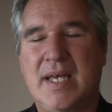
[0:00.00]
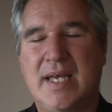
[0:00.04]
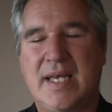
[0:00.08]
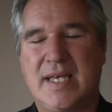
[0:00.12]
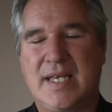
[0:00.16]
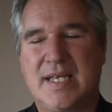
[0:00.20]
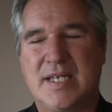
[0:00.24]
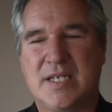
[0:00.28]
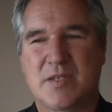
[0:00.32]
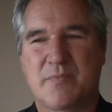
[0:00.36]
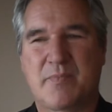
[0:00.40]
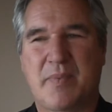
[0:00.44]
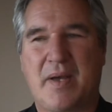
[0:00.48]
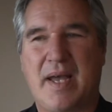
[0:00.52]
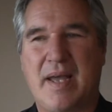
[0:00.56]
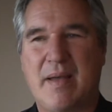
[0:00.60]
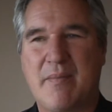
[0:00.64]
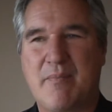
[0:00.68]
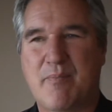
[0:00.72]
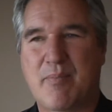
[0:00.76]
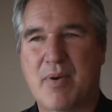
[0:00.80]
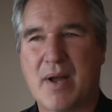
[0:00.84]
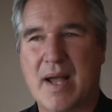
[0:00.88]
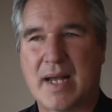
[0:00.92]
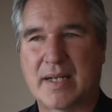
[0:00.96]
is by
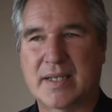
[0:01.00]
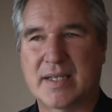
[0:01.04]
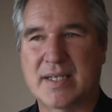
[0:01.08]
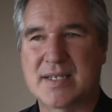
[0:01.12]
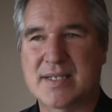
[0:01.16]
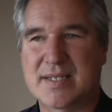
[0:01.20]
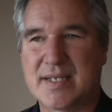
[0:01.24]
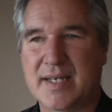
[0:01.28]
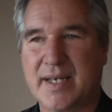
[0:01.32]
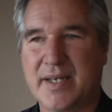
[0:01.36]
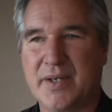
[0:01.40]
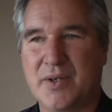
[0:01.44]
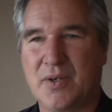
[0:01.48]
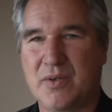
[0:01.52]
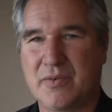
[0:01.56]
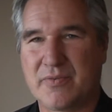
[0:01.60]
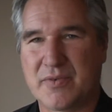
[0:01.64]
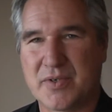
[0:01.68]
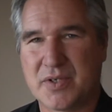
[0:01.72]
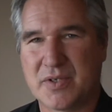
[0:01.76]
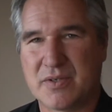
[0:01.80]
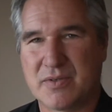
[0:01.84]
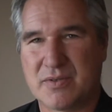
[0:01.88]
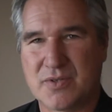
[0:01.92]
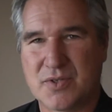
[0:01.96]
practicing it
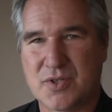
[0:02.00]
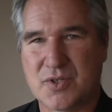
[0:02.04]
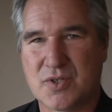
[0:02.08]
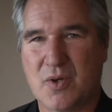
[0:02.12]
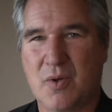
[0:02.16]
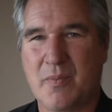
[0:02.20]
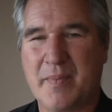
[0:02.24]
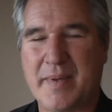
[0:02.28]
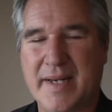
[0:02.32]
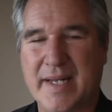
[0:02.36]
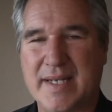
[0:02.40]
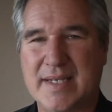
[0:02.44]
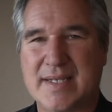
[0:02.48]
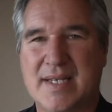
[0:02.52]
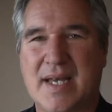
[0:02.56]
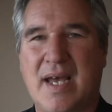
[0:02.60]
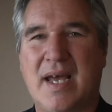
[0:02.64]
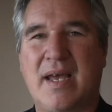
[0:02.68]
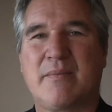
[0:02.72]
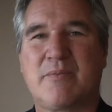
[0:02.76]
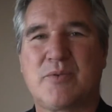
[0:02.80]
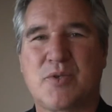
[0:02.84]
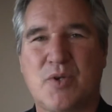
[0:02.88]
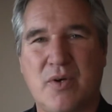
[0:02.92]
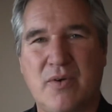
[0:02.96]
over so many
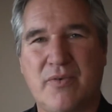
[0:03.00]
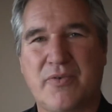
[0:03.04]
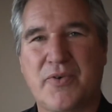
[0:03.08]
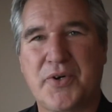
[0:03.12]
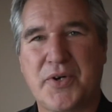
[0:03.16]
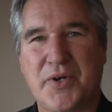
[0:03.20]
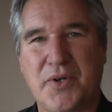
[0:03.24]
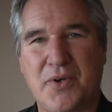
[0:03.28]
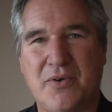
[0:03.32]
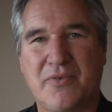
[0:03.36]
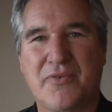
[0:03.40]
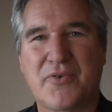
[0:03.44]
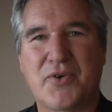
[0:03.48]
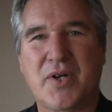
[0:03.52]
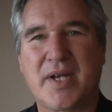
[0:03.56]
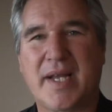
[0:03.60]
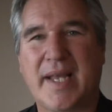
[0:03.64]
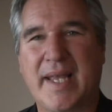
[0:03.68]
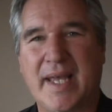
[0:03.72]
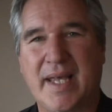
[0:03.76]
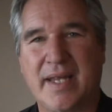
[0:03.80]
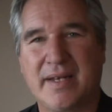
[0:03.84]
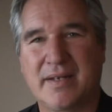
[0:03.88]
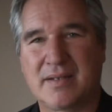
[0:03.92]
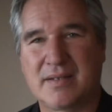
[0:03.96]
times, over and over
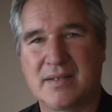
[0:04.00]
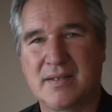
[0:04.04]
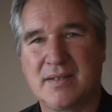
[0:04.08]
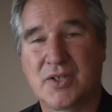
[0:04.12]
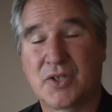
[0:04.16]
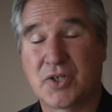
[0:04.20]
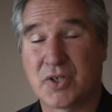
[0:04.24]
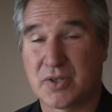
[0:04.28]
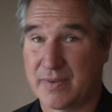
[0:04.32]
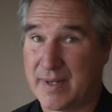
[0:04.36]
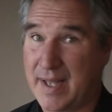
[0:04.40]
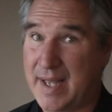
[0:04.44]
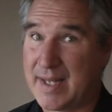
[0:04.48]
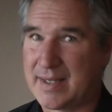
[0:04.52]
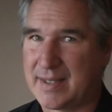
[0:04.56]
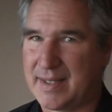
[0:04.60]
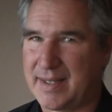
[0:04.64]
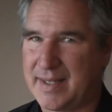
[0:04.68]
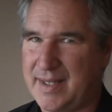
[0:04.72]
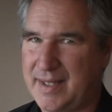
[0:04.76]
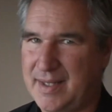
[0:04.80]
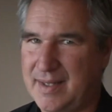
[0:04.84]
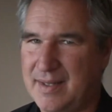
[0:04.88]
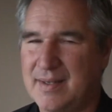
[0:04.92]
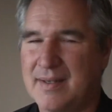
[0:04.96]
again,
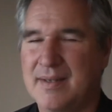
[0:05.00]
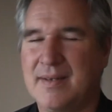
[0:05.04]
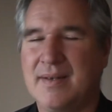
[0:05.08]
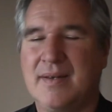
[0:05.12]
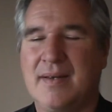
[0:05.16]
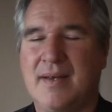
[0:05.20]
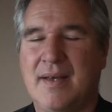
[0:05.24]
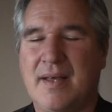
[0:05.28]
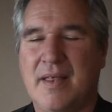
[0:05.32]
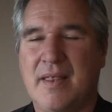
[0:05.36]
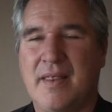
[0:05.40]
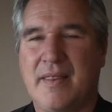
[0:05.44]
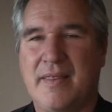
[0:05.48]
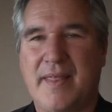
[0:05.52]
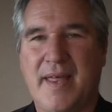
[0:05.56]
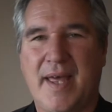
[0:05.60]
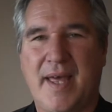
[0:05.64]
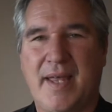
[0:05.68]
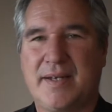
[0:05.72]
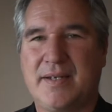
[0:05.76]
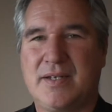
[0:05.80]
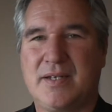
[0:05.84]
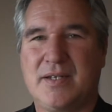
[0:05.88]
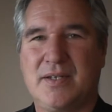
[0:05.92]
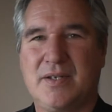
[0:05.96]
correctly,
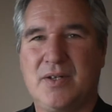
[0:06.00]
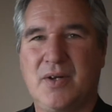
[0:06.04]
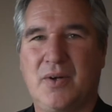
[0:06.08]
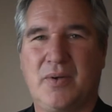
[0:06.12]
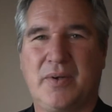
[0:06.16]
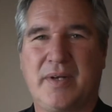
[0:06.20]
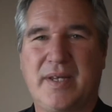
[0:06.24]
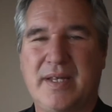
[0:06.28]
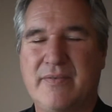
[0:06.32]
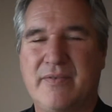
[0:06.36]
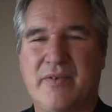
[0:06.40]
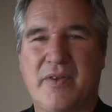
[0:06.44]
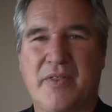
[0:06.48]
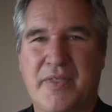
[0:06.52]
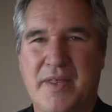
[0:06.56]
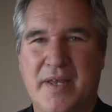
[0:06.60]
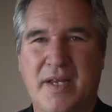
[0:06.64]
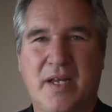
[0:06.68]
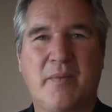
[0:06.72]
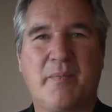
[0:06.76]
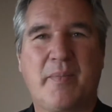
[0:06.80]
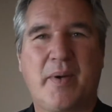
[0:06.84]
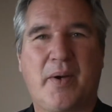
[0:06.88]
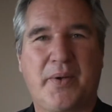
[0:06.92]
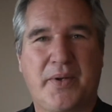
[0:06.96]
that you don't even think
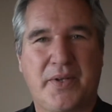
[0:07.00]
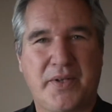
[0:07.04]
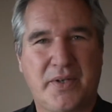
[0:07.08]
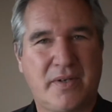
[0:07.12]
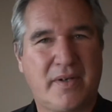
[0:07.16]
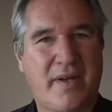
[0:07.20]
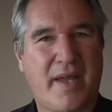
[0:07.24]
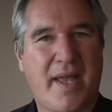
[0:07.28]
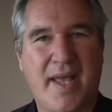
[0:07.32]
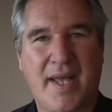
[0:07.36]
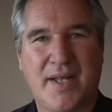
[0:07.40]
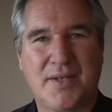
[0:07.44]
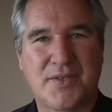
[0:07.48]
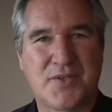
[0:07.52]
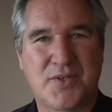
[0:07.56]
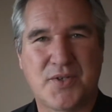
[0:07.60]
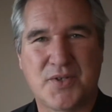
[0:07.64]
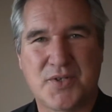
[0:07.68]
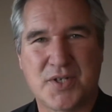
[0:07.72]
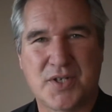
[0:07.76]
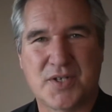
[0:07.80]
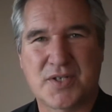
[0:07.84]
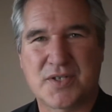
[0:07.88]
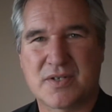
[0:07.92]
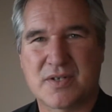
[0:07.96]
about it. Your hands are
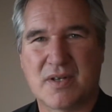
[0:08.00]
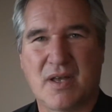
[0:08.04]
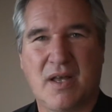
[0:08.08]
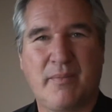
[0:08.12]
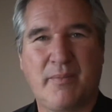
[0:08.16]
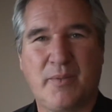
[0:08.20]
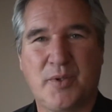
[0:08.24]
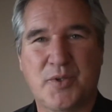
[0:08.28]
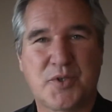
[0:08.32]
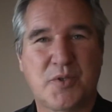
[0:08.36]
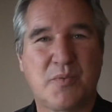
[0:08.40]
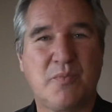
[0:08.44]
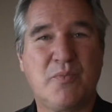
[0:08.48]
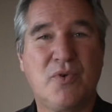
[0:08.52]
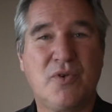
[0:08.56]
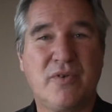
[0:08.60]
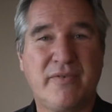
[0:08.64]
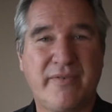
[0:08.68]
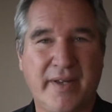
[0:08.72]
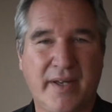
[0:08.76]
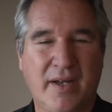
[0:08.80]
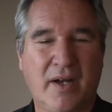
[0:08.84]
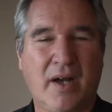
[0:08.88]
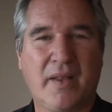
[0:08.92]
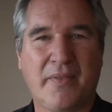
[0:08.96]
just almost
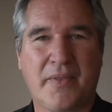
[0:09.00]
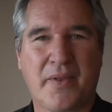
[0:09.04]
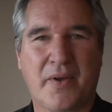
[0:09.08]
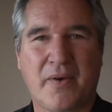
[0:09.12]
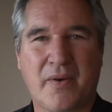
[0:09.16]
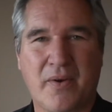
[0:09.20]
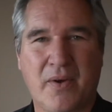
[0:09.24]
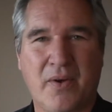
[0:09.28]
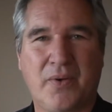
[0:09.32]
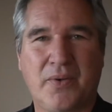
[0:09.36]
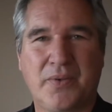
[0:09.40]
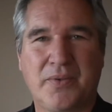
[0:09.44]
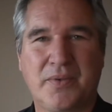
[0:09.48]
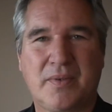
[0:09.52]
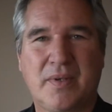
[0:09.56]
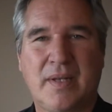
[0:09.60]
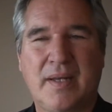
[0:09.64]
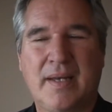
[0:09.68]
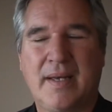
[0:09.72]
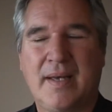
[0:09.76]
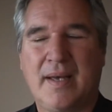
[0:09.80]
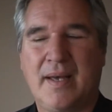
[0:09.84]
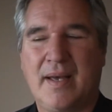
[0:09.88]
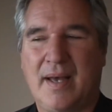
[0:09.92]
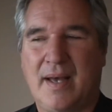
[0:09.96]
moving on their own.
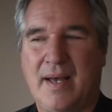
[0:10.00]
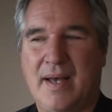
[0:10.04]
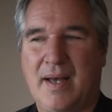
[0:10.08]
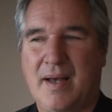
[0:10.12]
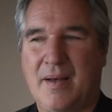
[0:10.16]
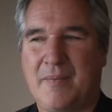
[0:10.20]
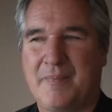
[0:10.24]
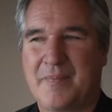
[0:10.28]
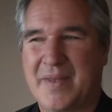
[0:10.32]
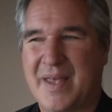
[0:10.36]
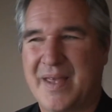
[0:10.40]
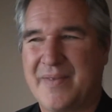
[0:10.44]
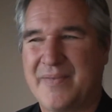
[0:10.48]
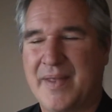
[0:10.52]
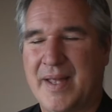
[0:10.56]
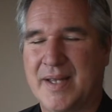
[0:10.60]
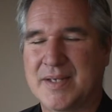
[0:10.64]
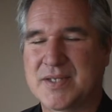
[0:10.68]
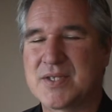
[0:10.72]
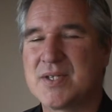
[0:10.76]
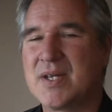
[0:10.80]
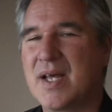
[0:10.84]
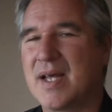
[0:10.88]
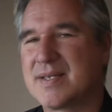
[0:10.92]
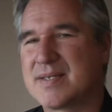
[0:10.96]
And
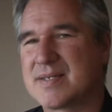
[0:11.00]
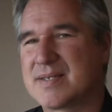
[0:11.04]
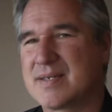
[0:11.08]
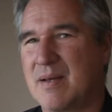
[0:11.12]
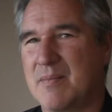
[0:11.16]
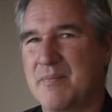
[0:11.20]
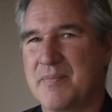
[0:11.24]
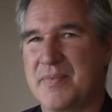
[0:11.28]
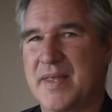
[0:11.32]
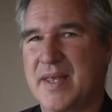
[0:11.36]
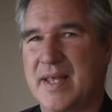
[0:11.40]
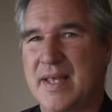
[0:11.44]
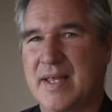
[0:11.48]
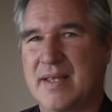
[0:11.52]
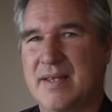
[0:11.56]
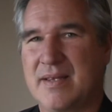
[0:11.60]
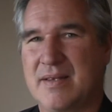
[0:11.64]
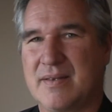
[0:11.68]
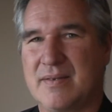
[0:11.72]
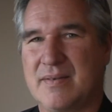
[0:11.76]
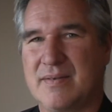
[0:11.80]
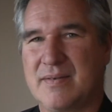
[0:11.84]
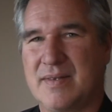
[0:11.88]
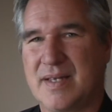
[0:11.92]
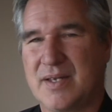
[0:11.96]
that's not something
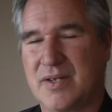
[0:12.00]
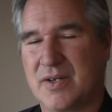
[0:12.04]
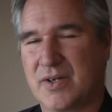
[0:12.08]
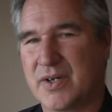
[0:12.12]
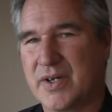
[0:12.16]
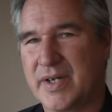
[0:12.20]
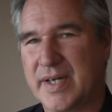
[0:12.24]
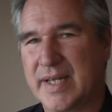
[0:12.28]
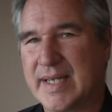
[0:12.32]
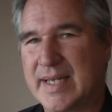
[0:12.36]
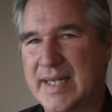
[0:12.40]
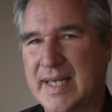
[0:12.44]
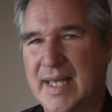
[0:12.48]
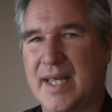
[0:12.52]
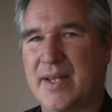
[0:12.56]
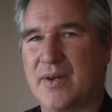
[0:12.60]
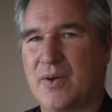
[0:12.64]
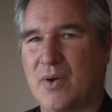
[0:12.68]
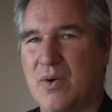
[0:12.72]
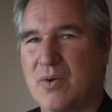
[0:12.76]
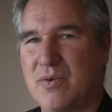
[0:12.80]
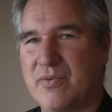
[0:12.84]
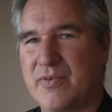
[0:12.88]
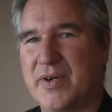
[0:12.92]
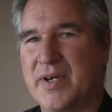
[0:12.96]
that you're going to get
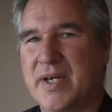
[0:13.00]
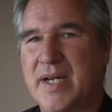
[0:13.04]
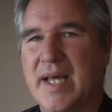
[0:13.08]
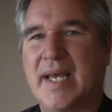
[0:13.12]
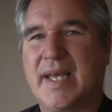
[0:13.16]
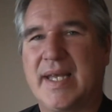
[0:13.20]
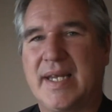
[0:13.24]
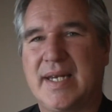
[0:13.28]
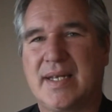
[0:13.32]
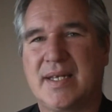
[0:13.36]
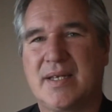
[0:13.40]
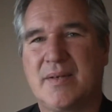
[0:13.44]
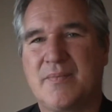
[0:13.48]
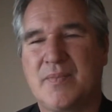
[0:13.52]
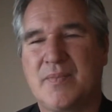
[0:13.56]
overnight.